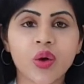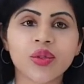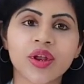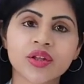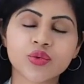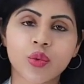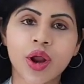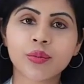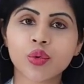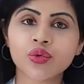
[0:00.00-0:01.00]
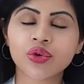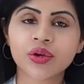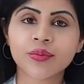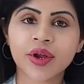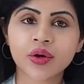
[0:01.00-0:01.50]
there is one more
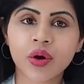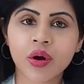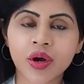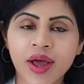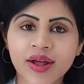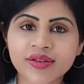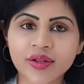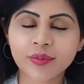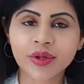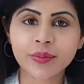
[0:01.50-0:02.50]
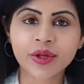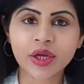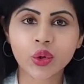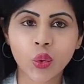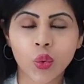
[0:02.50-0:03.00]
treatment called as the
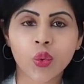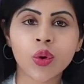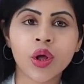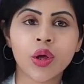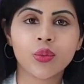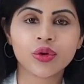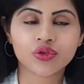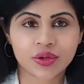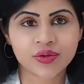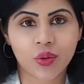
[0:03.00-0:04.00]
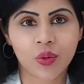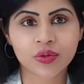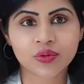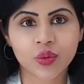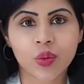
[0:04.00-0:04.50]
BB Glow, which is
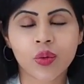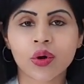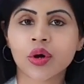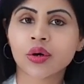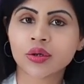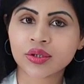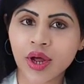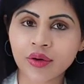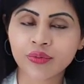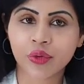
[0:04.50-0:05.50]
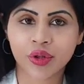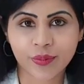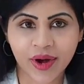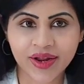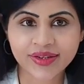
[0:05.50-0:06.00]
also done for the
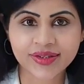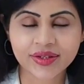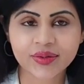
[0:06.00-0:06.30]
brides.